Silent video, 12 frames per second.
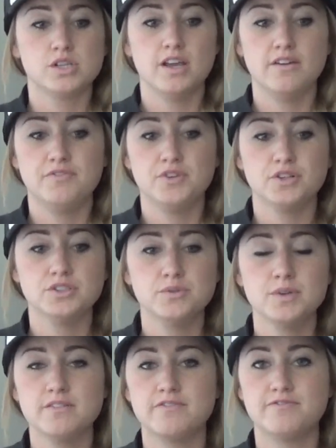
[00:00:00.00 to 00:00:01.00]
If you're
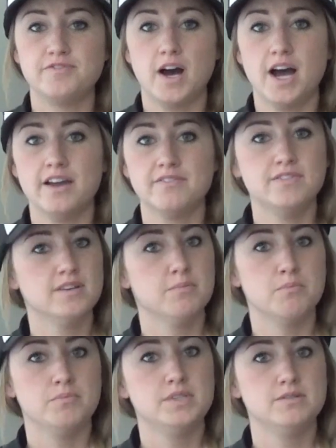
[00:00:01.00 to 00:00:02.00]
doing 5
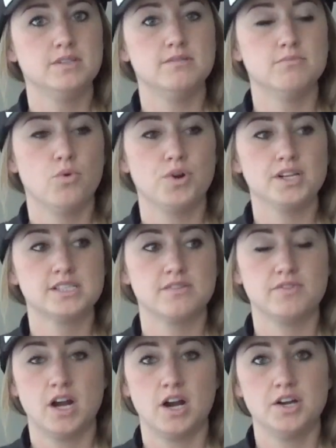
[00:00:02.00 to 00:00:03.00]
mornings
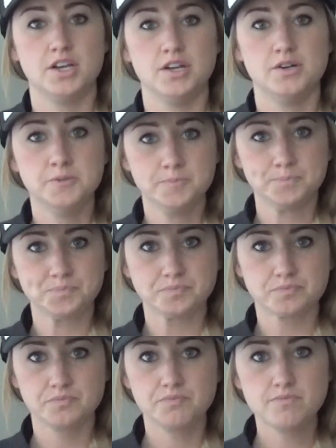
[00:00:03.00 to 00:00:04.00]
of cardio
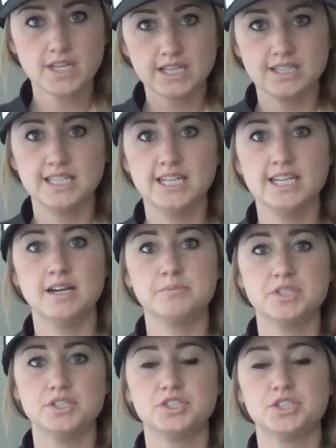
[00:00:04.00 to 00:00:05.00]
leading up
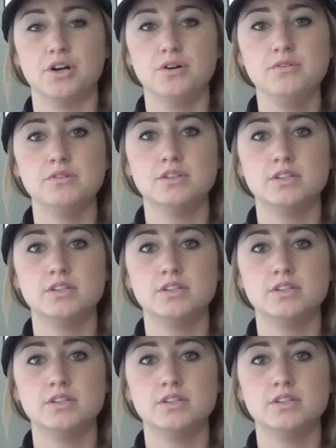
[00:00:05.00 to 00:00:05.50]
to the show,